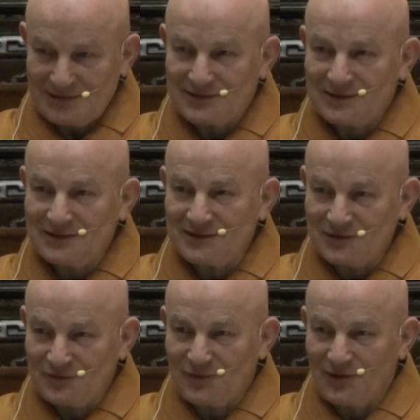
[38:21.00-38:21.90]
actually the
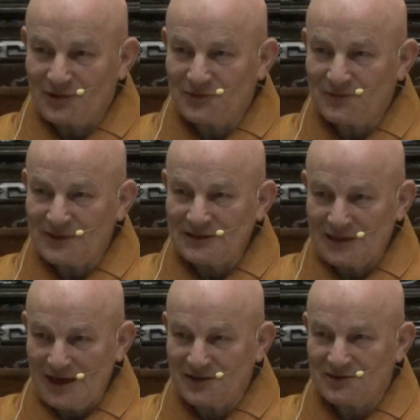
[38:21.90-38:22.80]
form
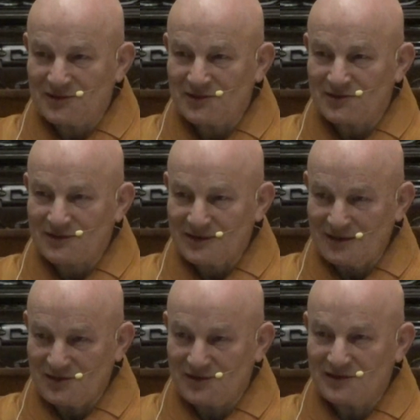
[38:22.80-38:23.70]
arises
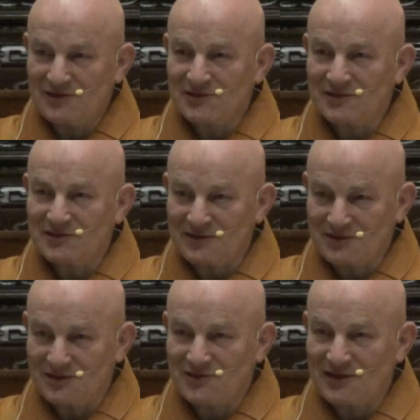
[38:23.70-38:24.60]
and ceases in
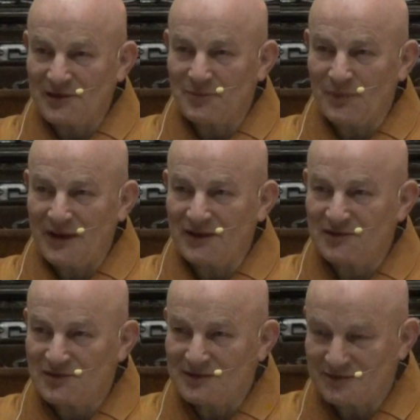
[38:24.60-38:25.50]
the same
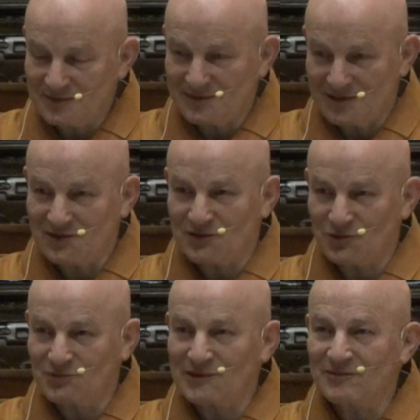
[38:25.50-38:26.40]
place. Hmm? It's,
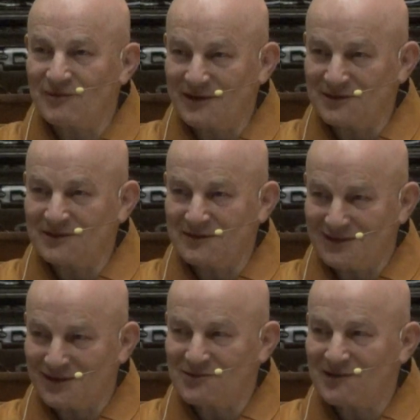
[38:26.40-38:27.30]
you will find in
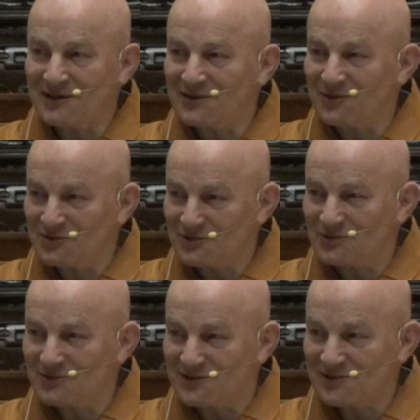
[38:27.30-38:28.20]
Theravada
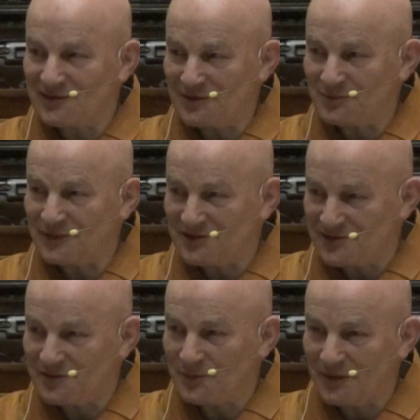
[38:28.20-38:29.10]
also the same
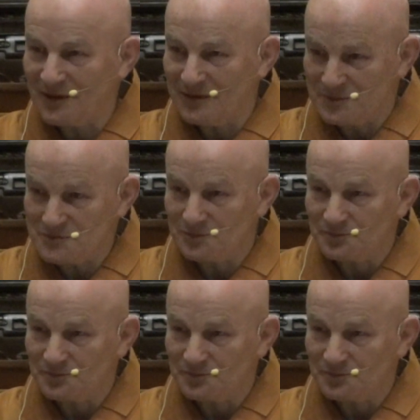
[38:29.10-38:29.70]
principle. Hmm?